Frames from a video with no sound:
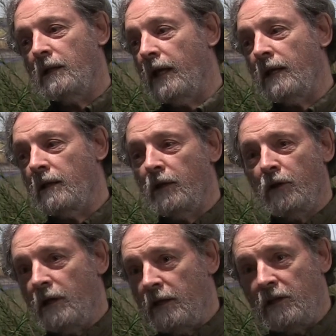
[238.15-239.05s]
And
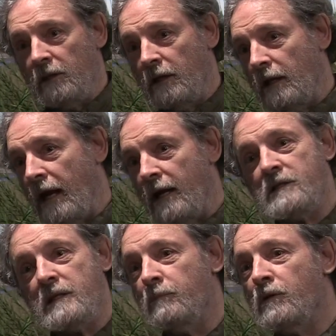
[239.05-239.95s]
you can even
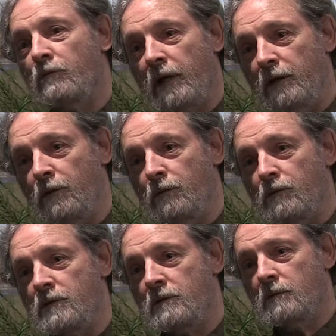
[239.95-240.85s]
ask them to write
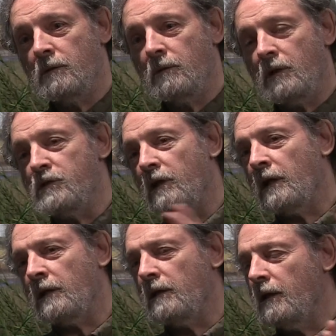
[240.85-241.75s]
notes, because
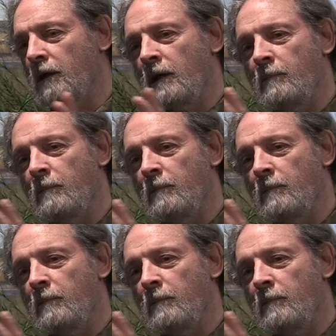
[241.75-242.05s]
you